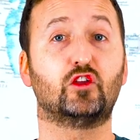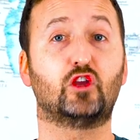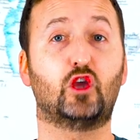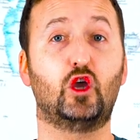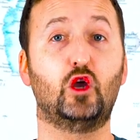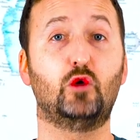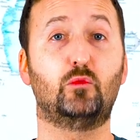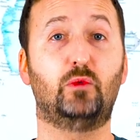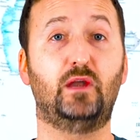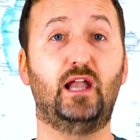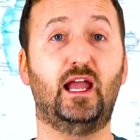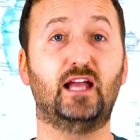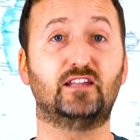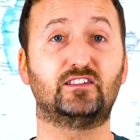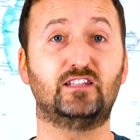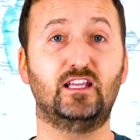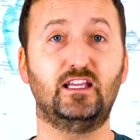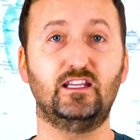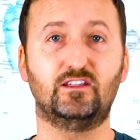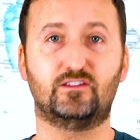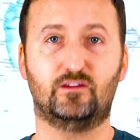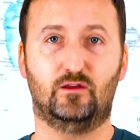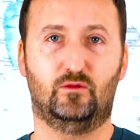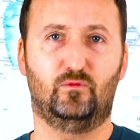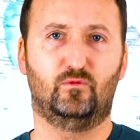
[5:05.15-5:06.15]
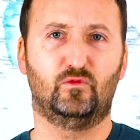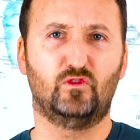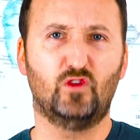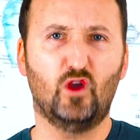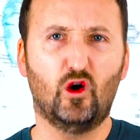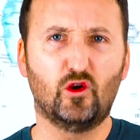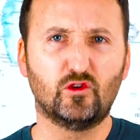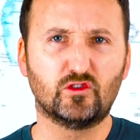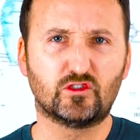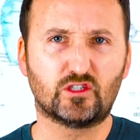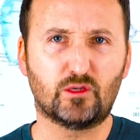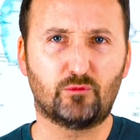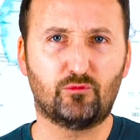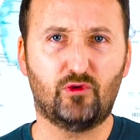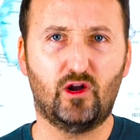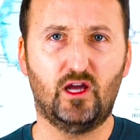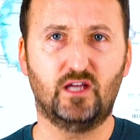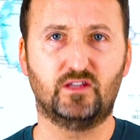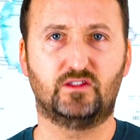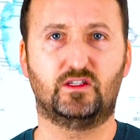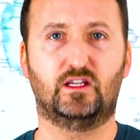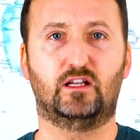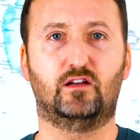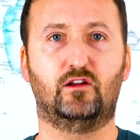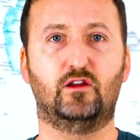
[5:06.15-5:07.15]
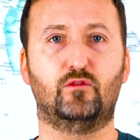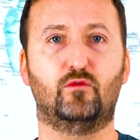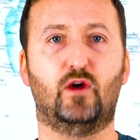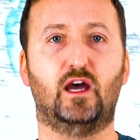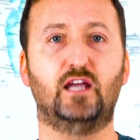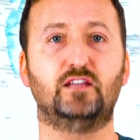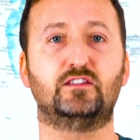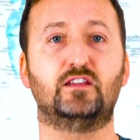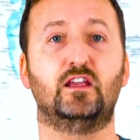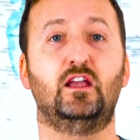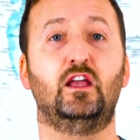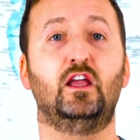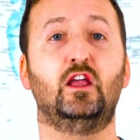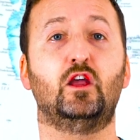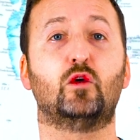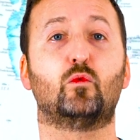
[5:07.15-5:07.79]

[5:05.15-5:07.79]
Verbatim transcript: Kubernetes, unsurprisingly, right,